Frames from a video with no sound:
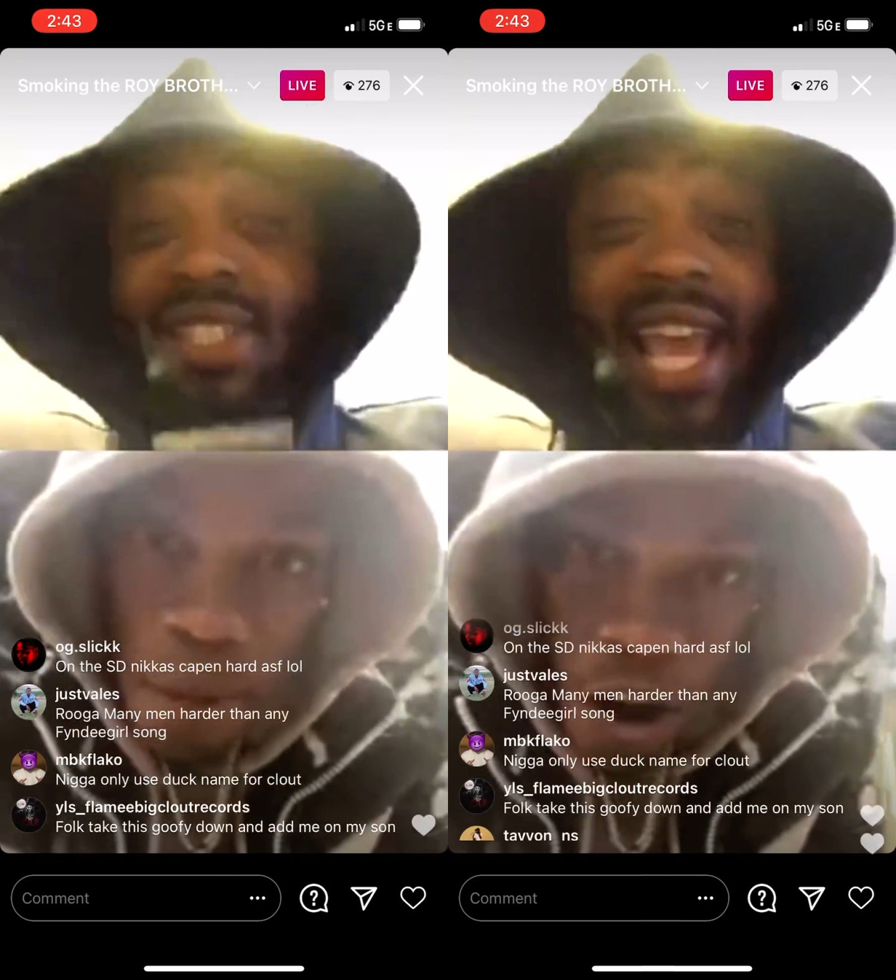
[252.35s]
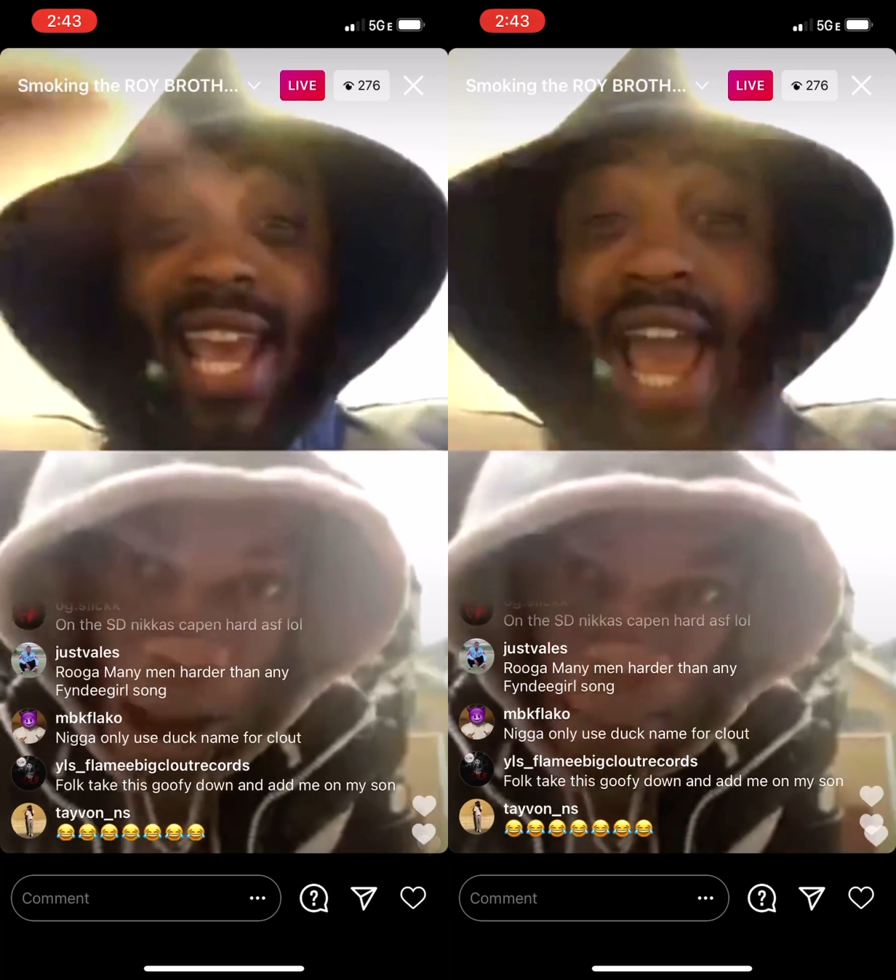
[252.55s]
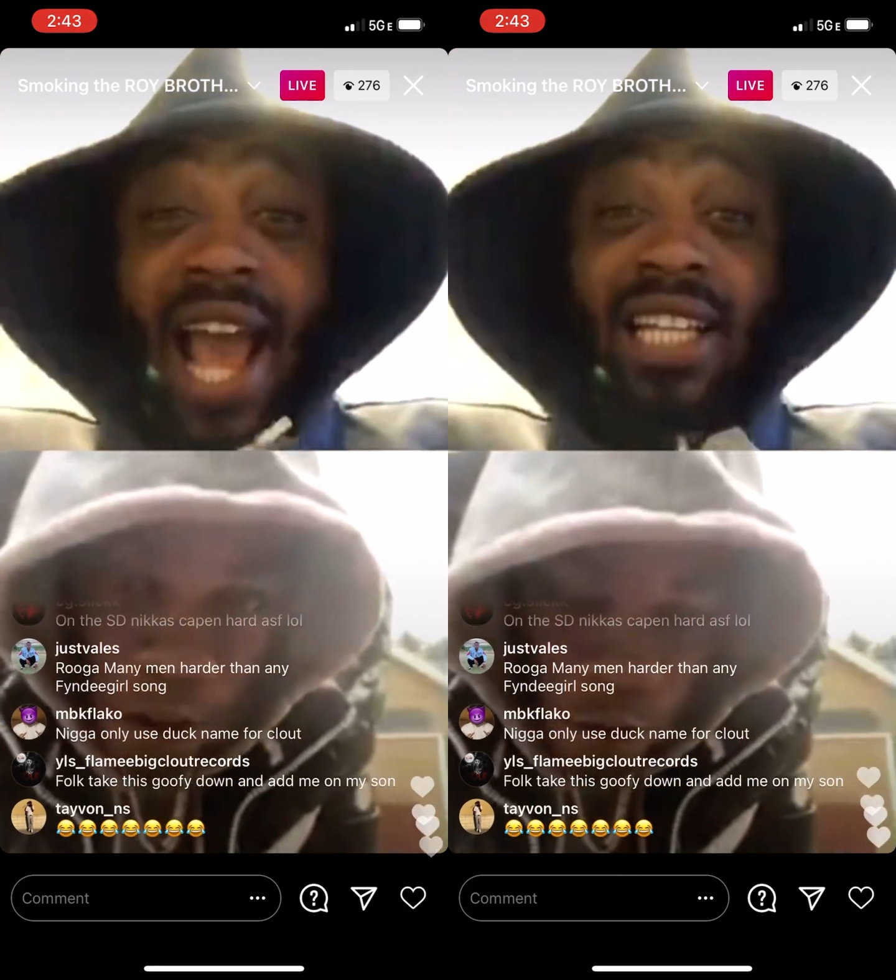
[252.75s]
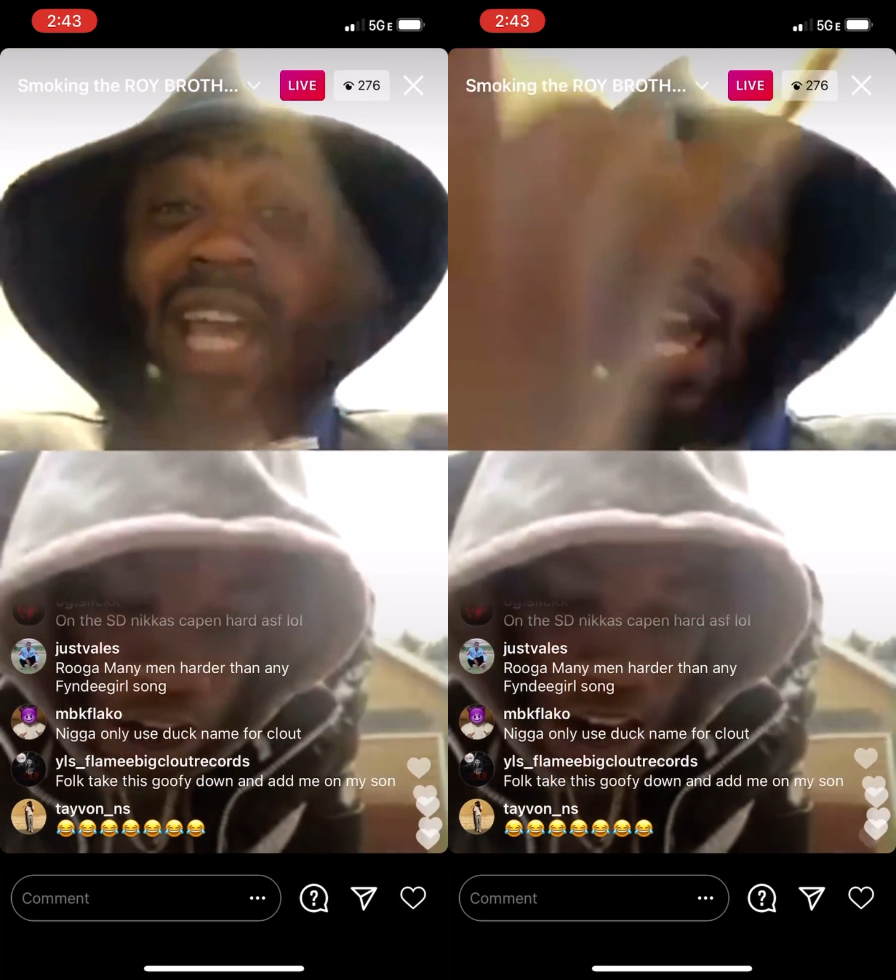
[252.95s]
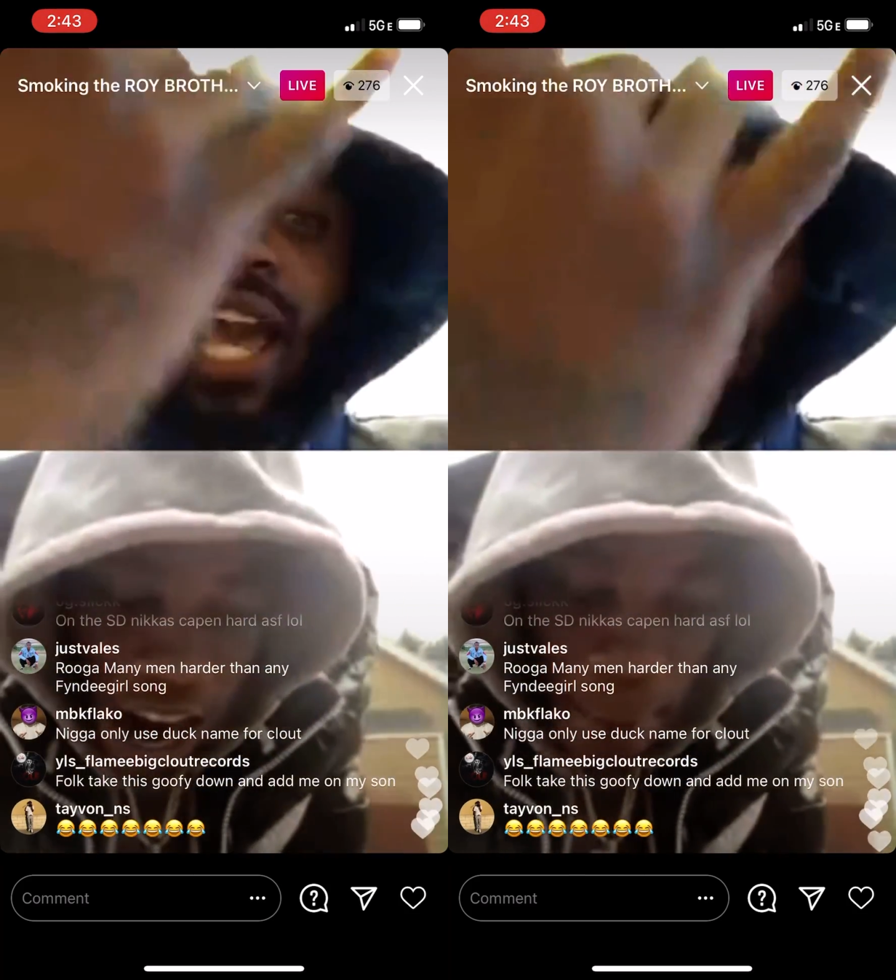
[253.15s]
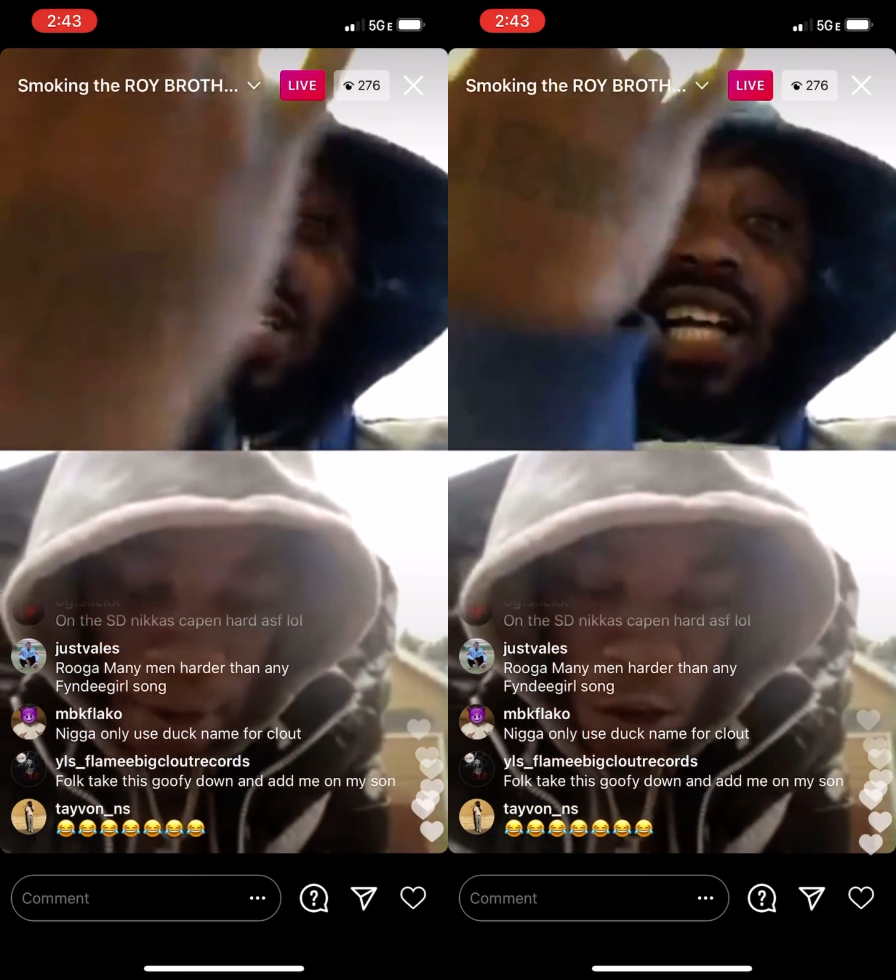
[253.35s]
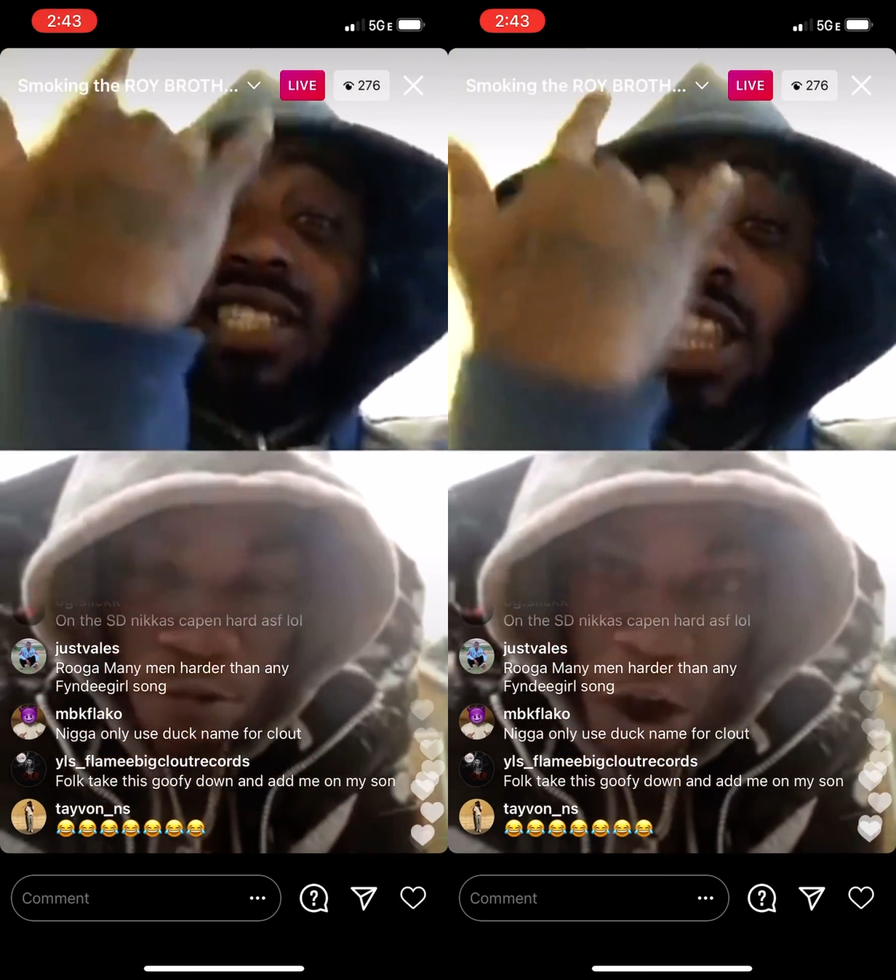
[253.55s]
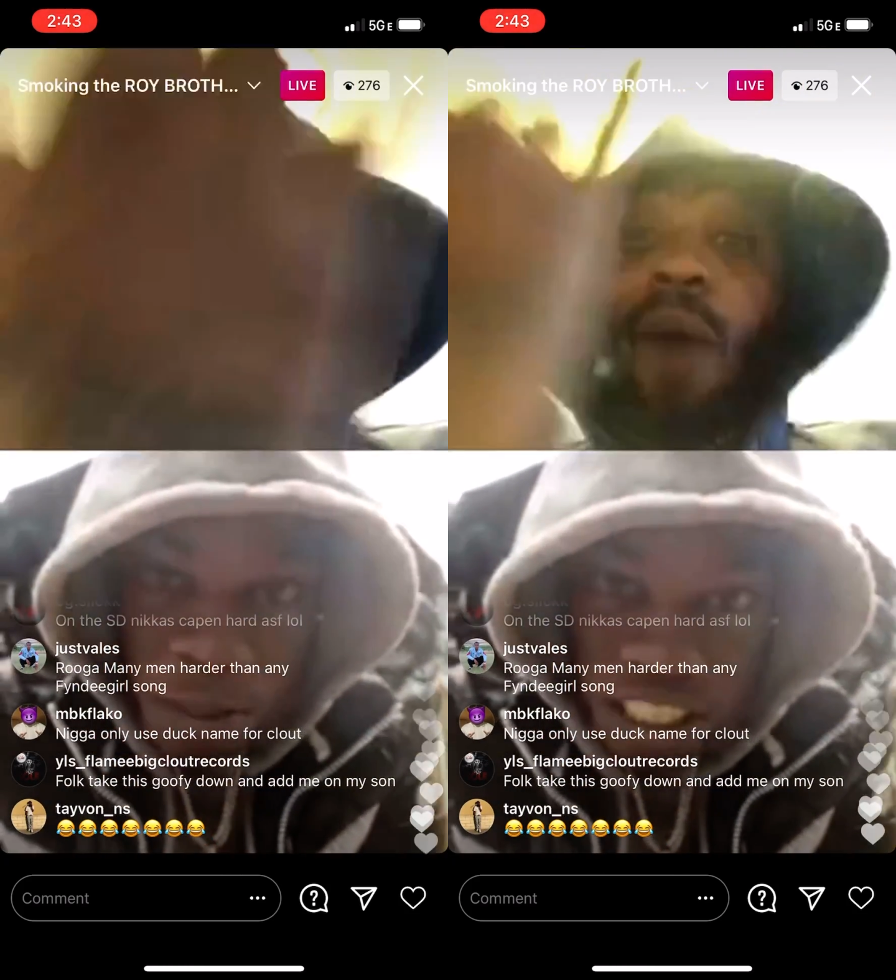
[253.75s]
I be on, I be on the phone
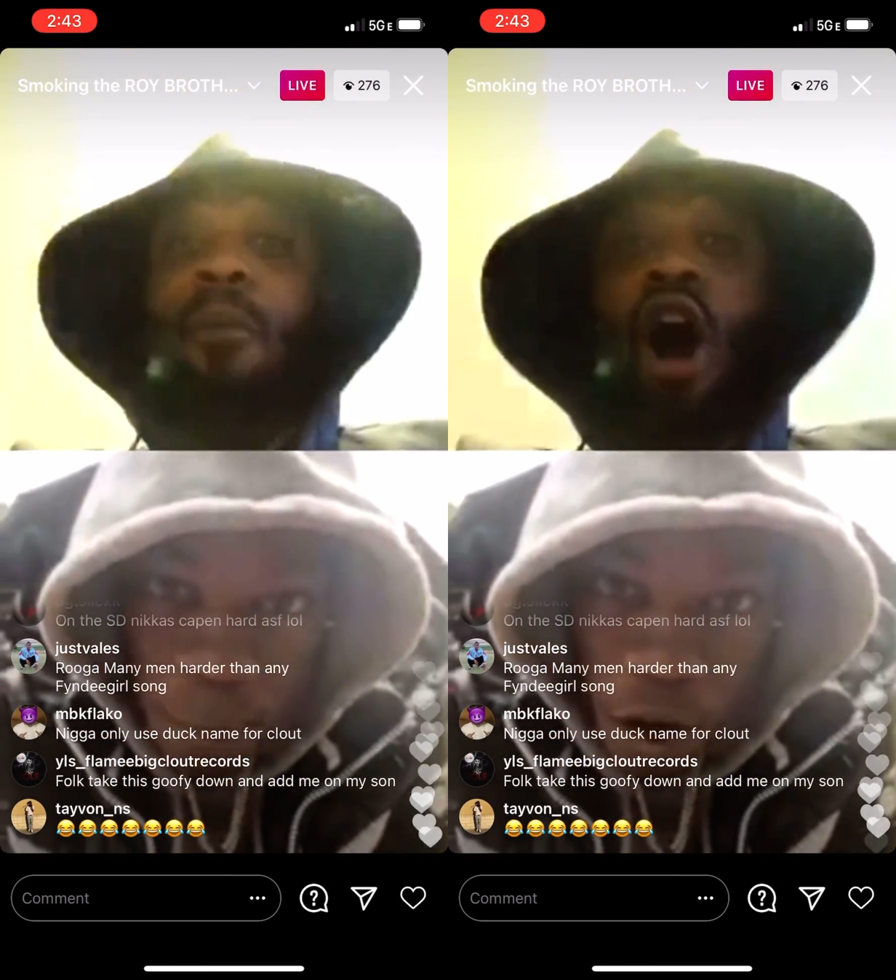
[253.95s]
with Timo.